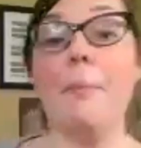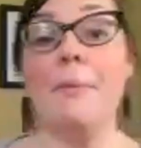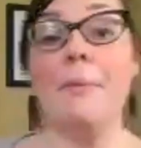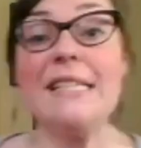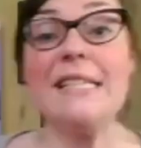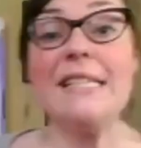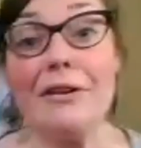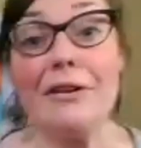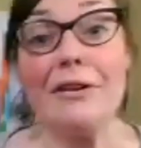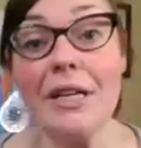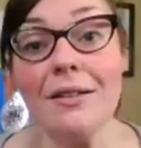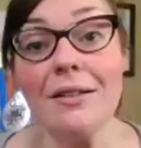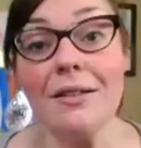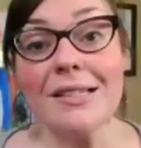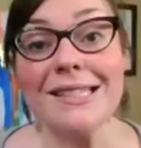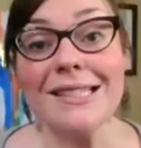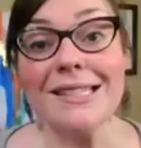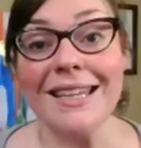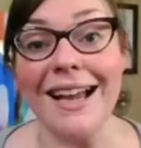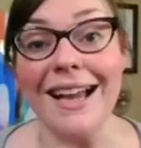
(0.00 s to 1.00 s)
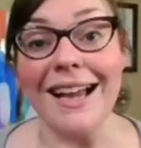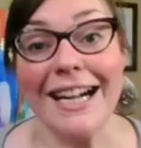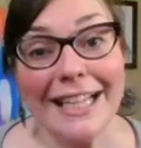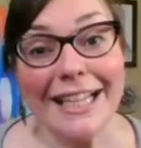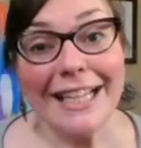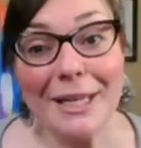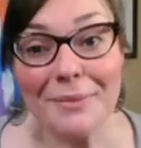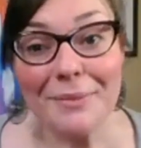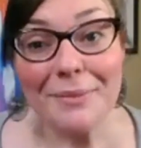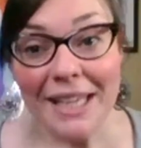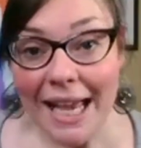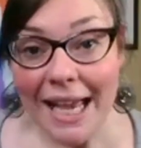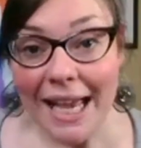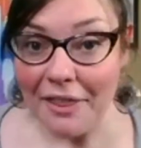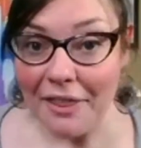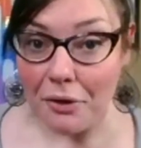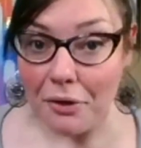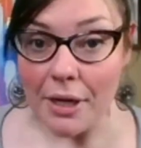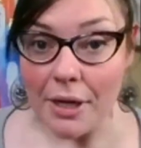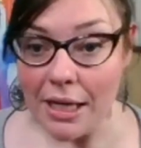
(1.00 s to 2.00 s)
materials that I am
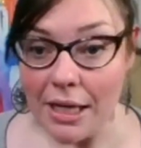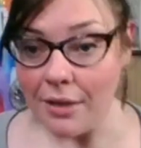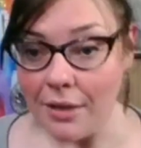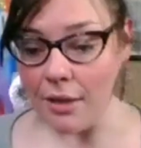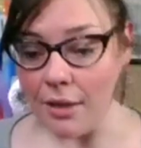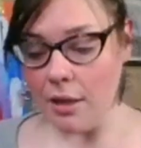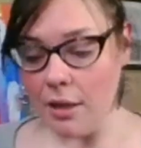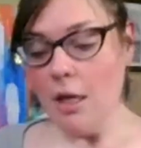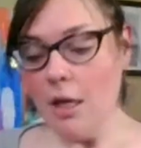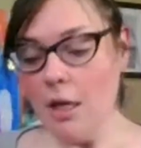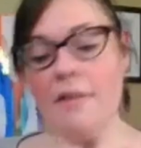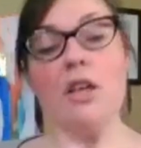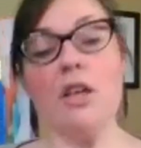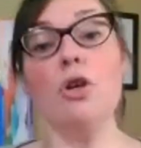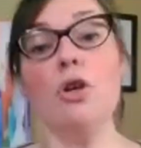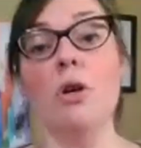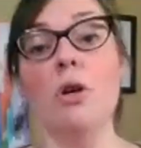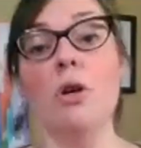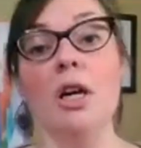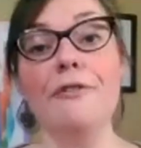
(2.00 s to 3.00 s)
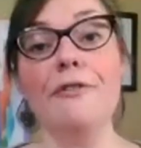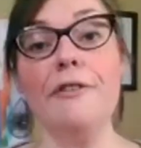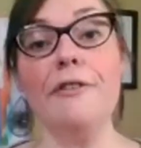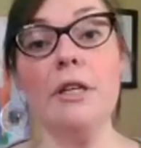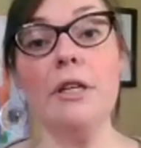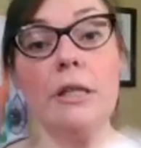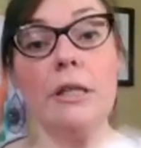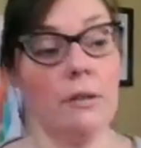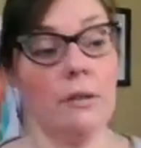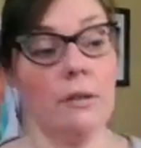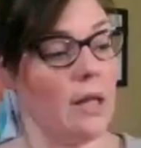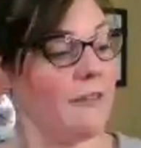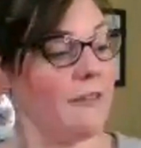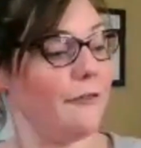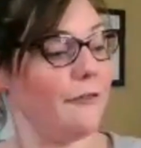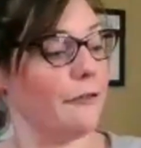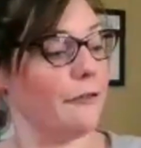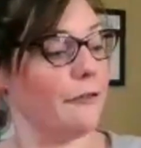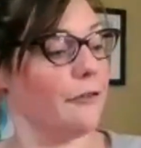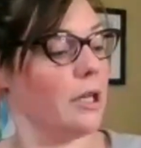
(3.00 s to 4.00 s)
gathering that you are
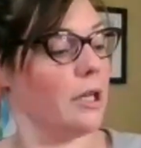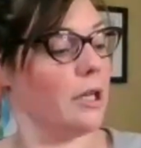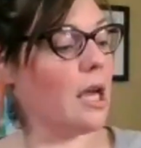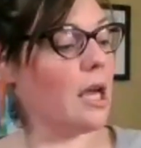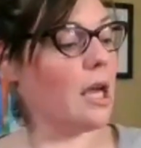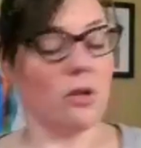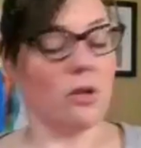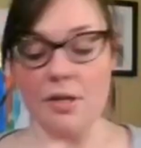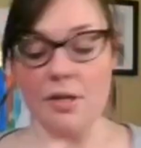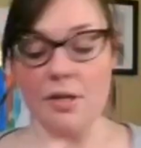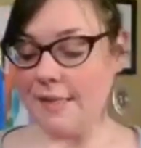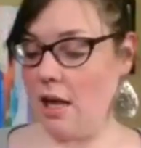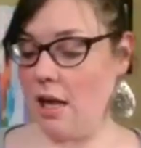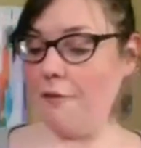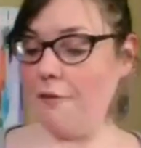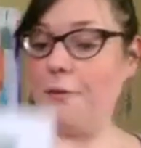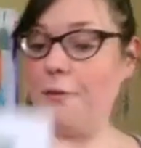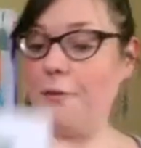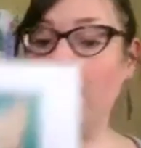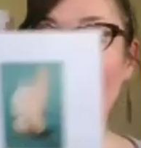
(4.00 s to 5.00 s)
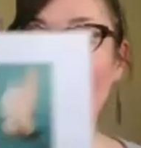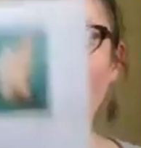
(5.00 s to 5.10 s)
feel free to gather yourself.